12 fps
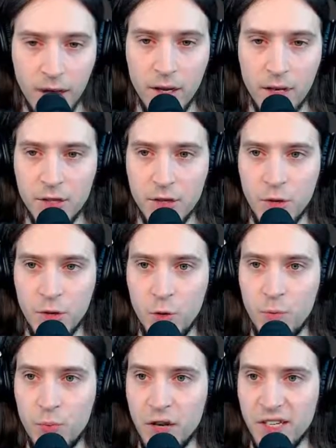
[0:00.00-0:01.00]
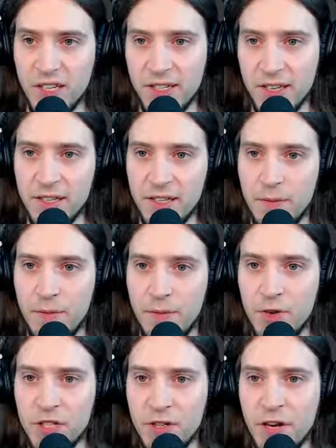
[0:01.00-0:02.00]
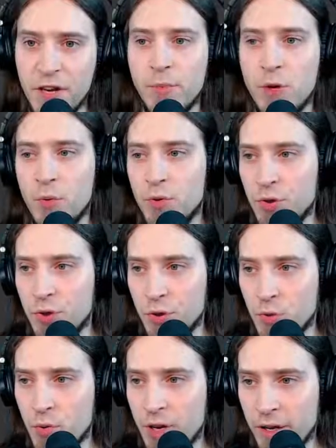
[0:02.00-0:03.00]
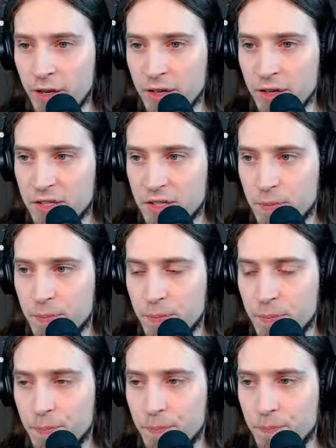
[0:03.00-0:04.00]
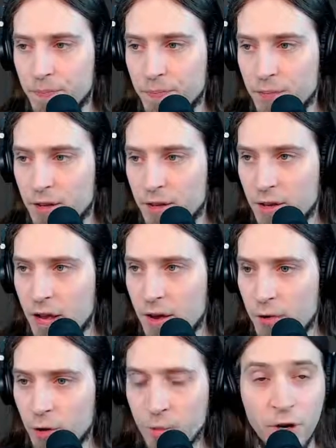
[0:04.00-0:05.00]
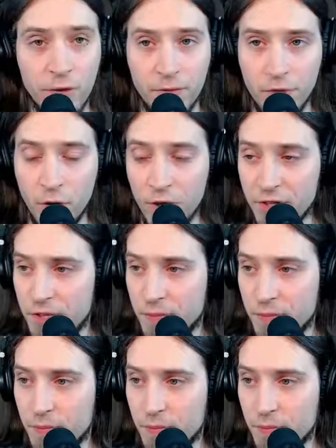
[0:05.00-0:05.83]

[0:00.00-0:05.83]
So to process this, first thing I'm going to do is have a little bit of noise.